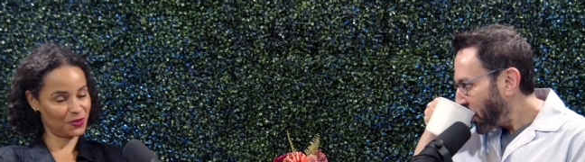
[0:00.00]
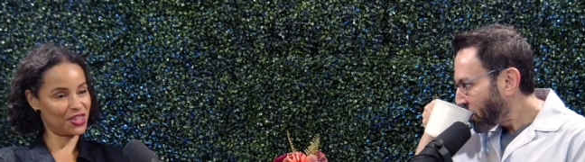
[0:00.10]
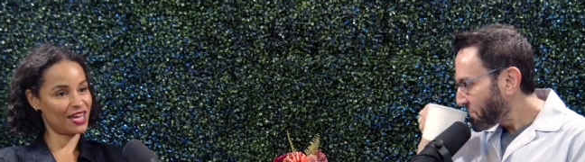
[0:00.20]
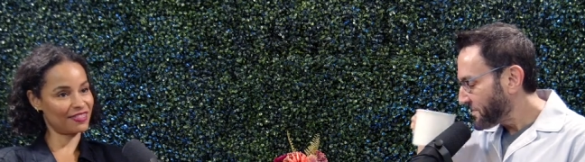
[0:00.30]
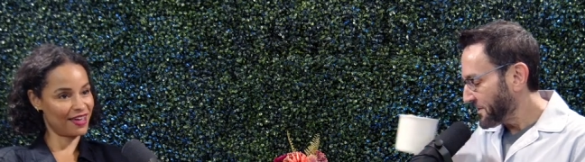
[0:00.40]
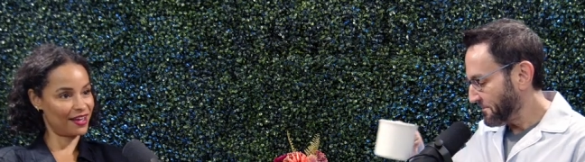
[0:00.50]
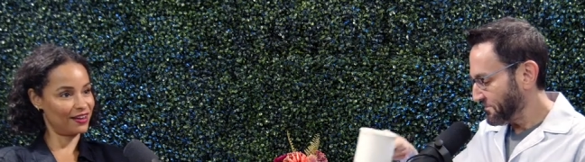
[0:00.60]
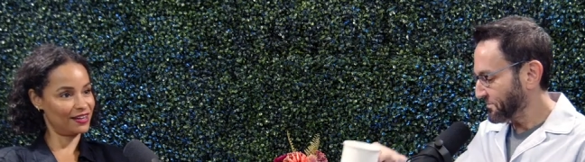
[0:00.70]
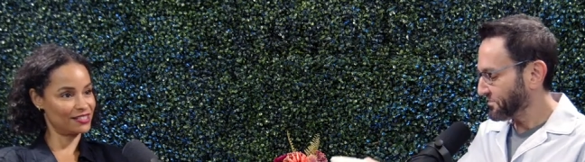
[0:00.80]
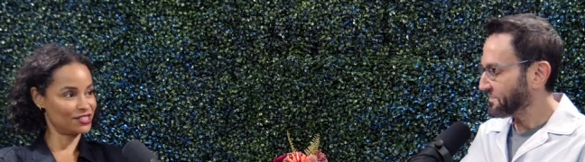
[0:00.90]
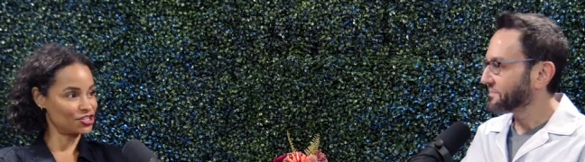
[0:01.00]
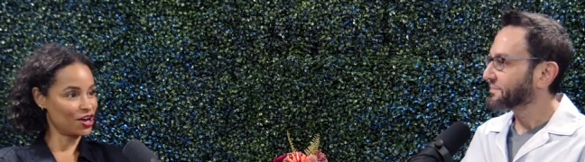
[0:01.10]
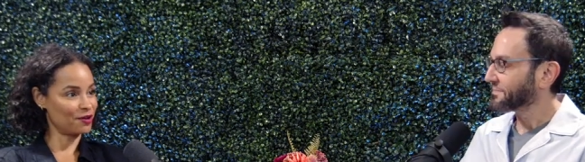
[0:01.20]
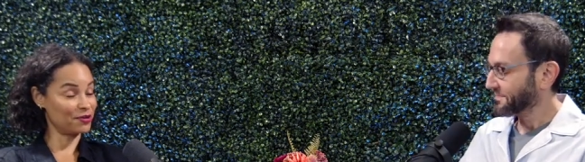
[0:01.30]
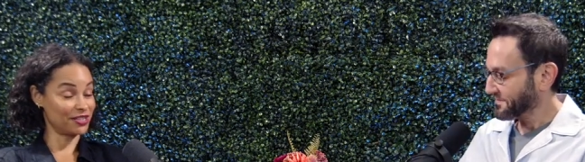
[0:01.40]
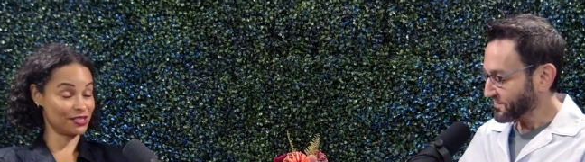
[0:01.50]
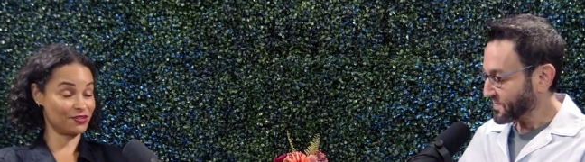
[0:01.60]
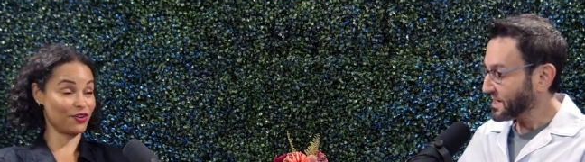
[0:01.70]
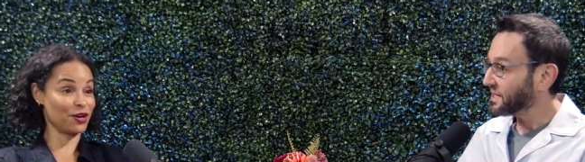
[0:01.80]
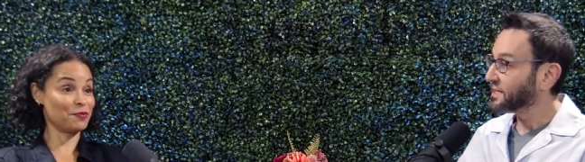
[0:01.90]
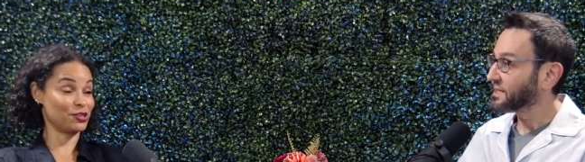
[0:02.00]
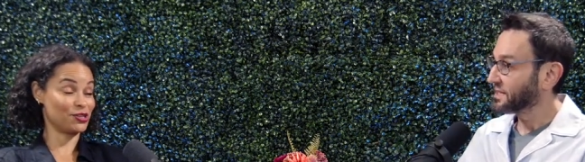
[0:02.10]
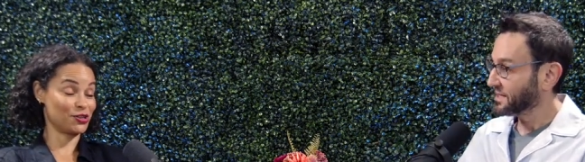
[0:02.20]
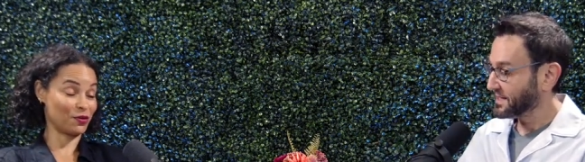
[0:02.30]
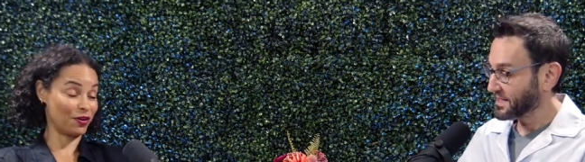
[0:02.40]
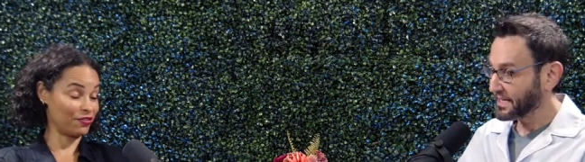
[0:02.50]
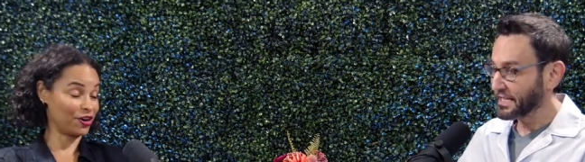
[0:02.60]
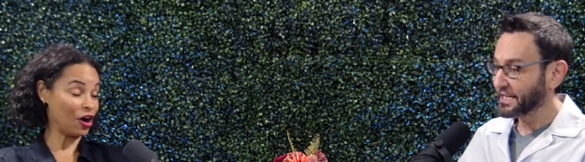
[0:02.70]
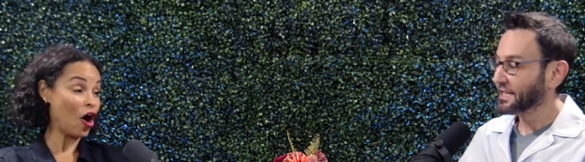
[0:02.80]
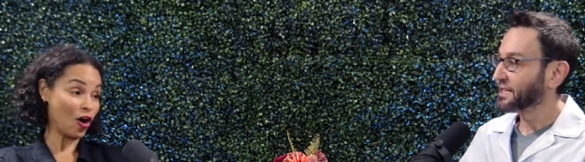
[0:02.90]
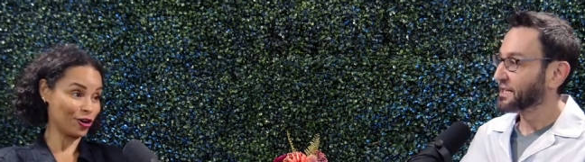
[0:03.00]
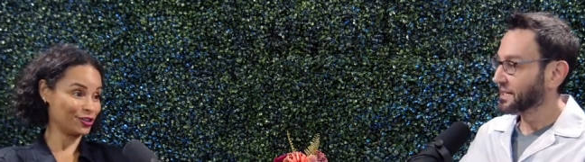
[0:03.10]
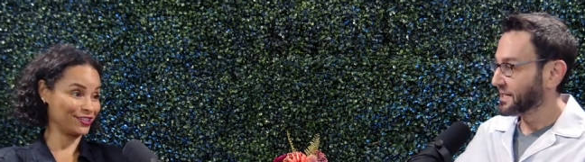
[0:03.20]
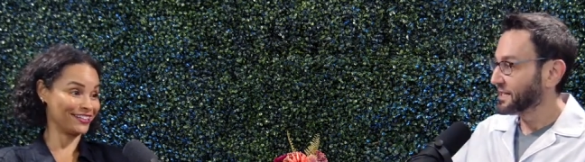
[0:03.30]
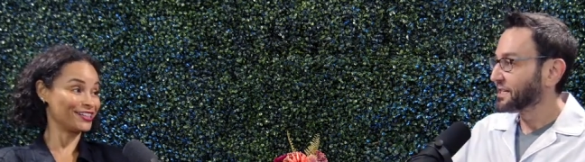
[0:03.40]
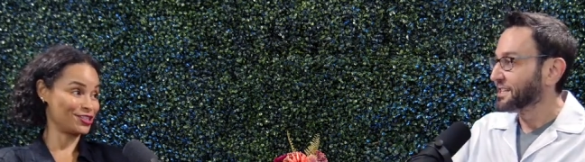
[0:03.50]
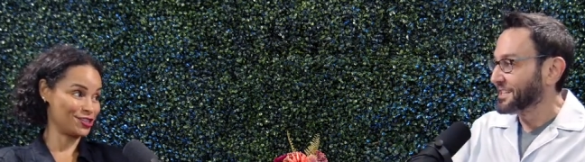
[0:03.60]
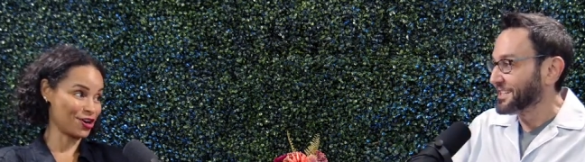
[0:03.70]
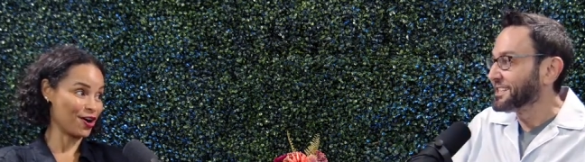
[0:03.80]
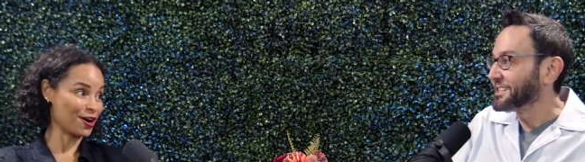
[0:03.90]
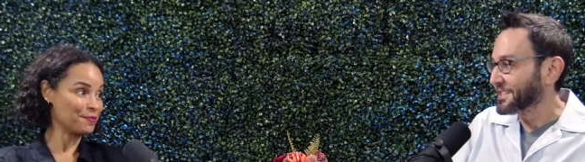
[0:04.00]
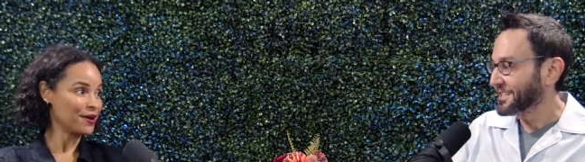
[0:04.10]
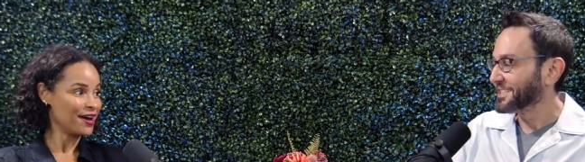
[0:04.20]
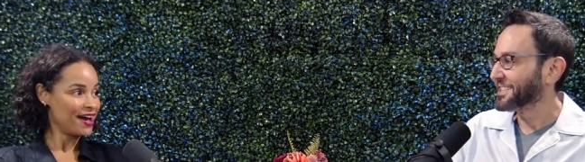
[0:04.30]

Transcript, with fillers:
Speaker 1: think that is a job, but it is very much so a very hard job.